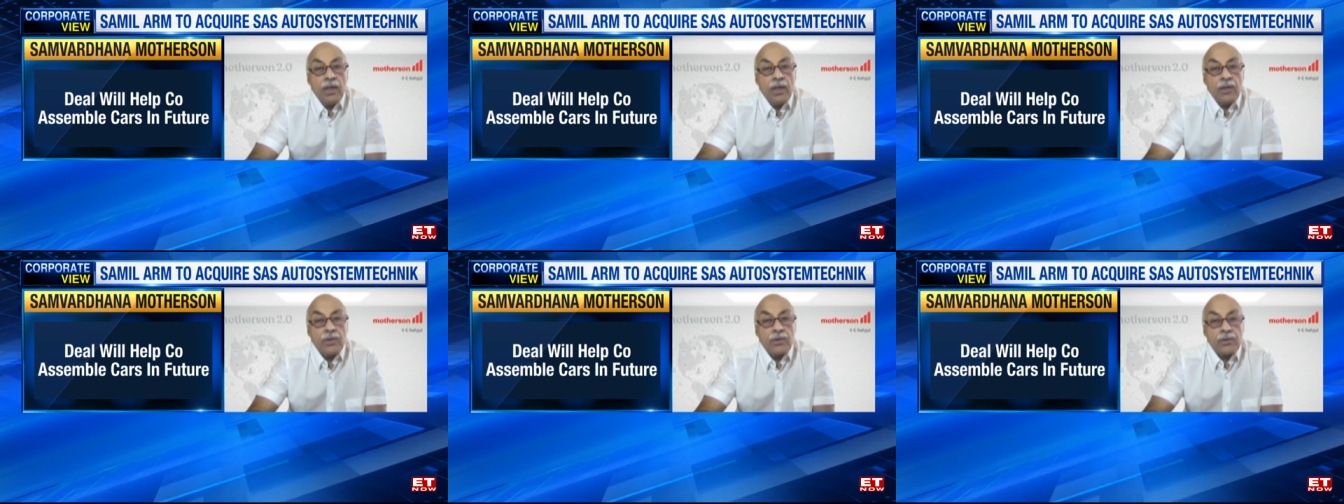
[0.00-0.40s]

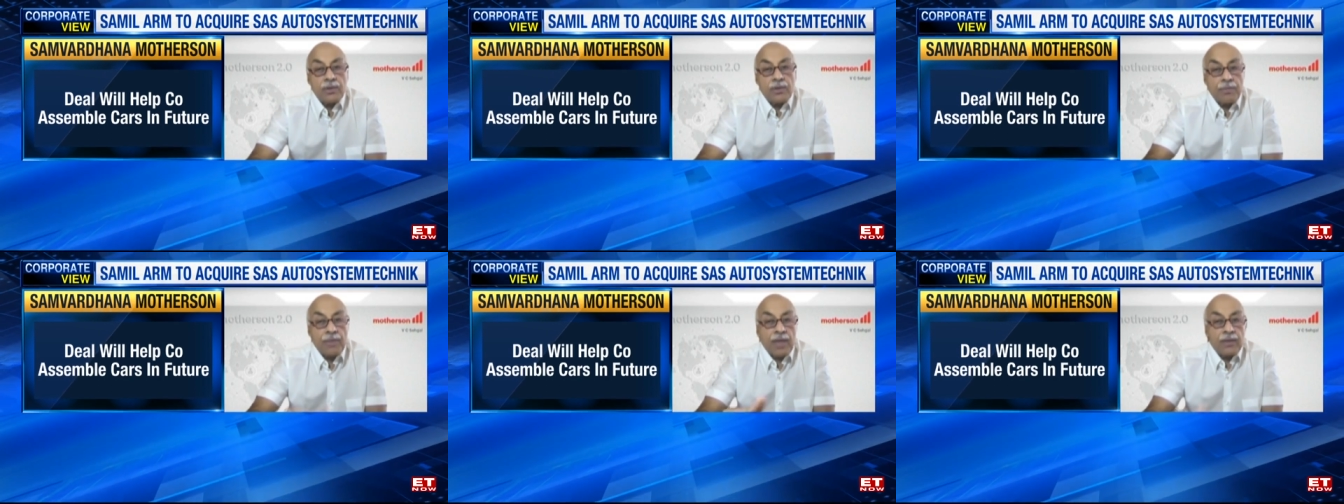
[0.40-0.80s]
to
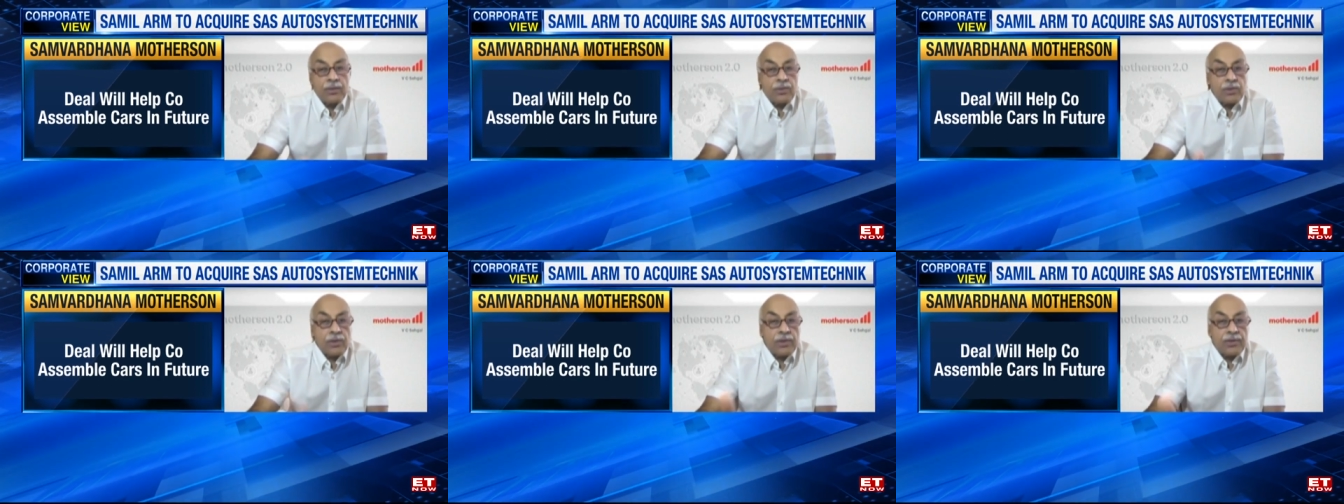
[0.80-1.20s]
supply to
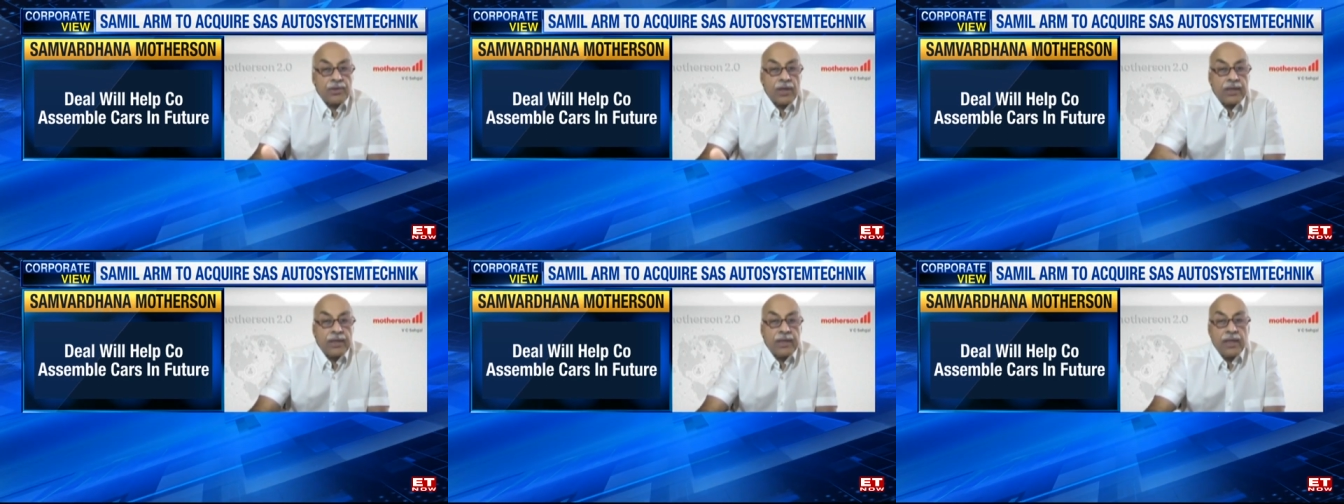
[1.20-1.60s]
the
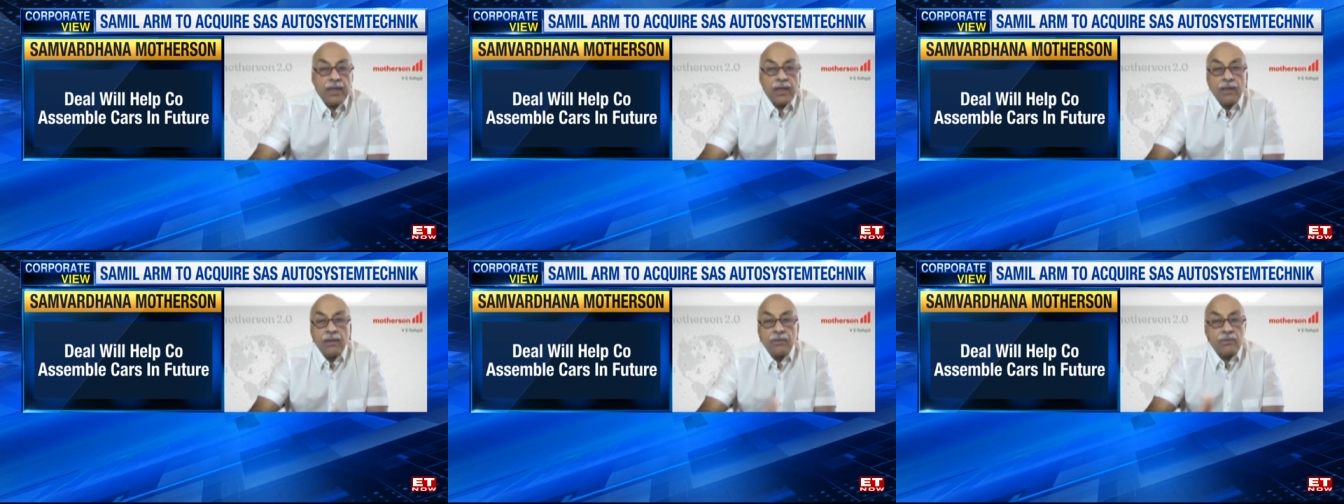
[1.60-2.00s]

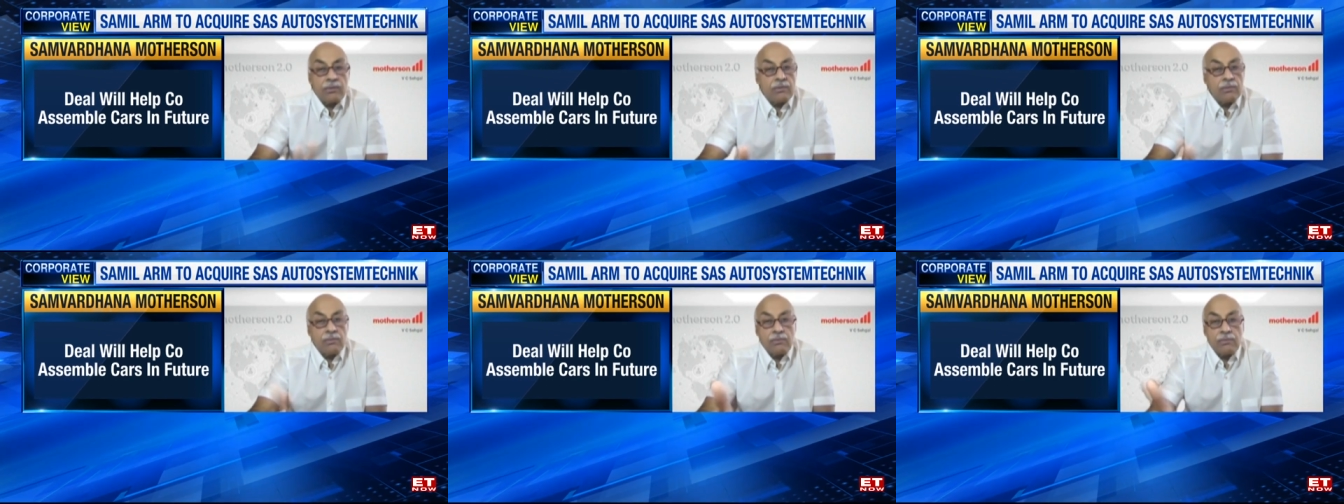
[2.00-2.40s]
trucking,
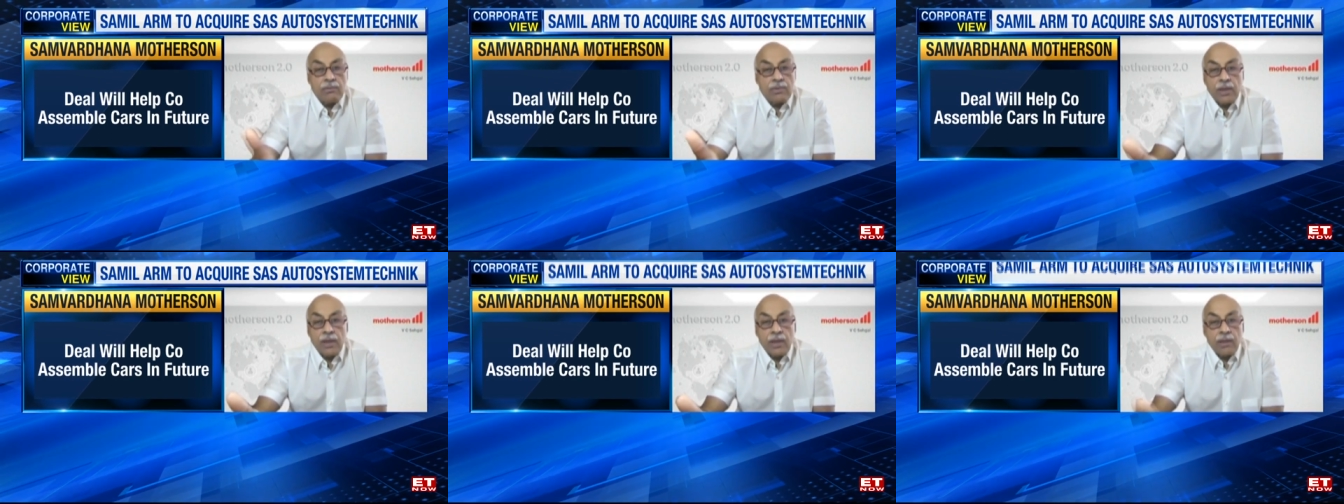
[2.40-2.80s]
to
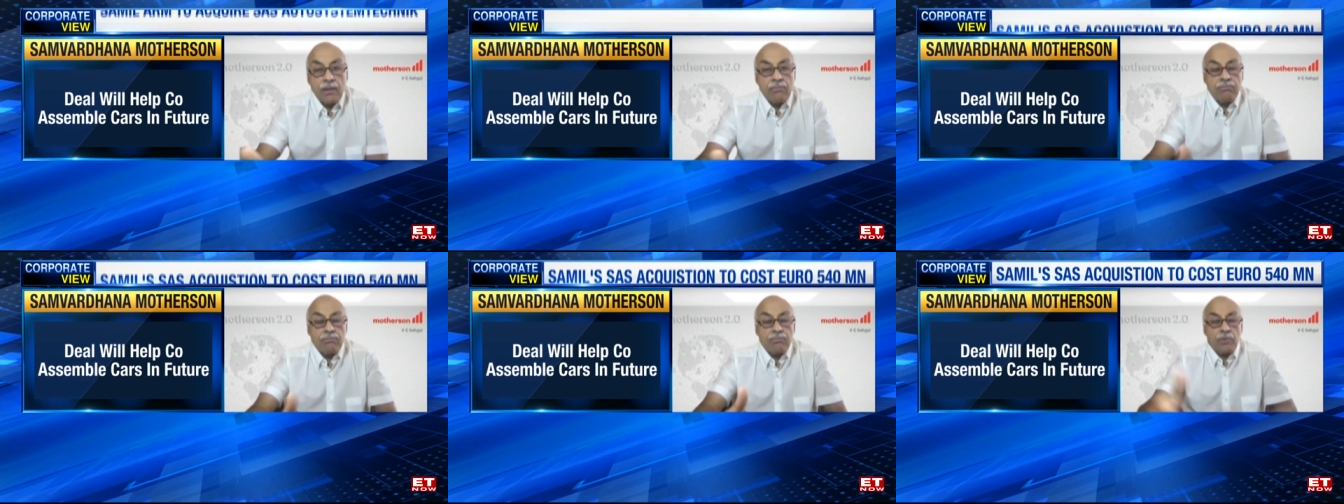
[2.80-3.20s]
the
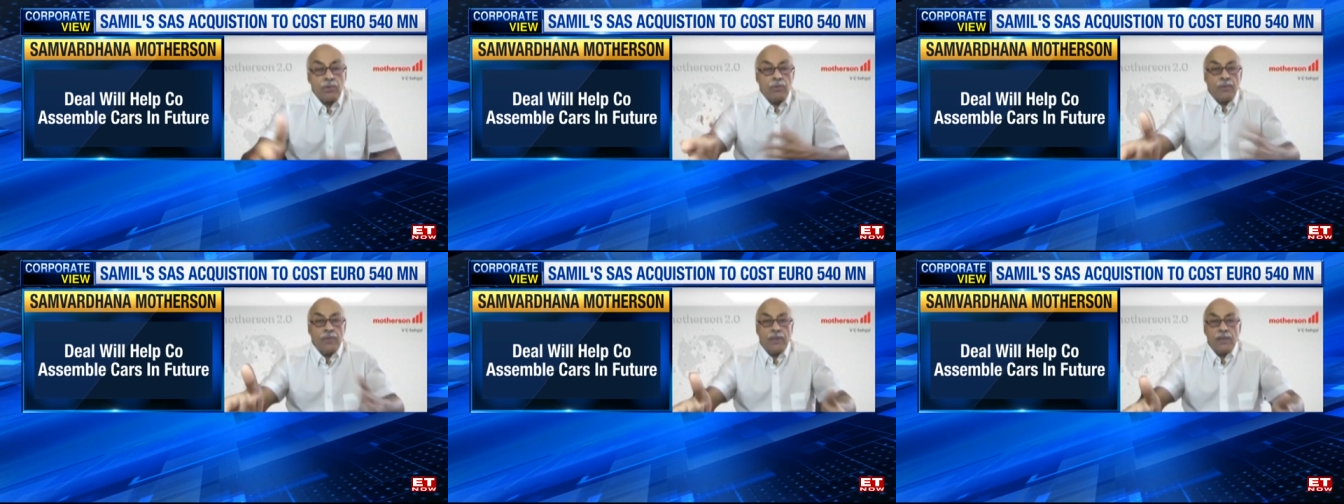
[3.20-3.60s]

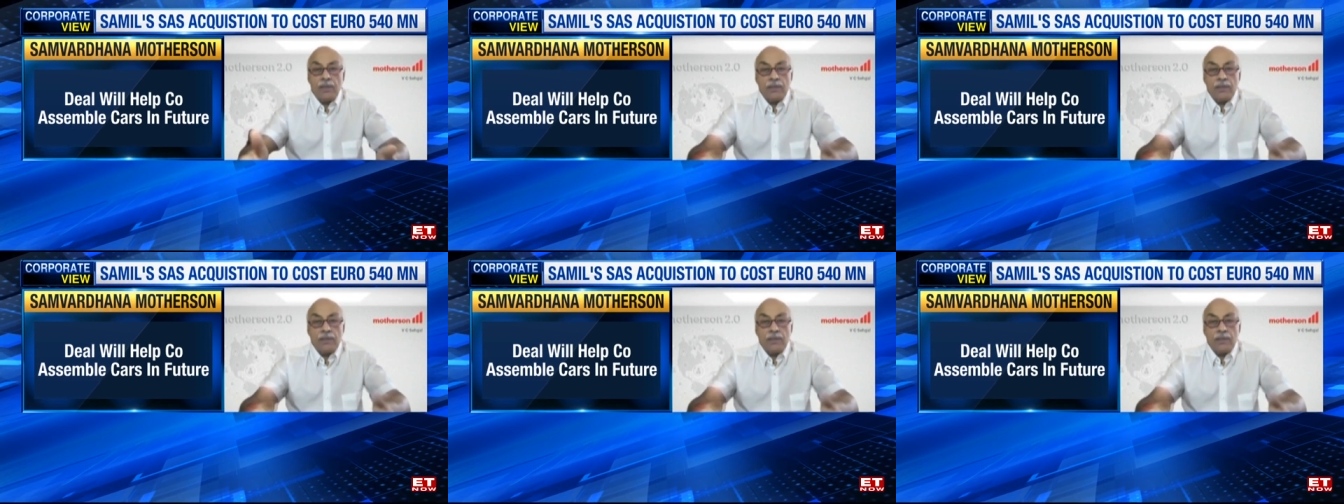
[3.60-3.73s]
two-wheelers.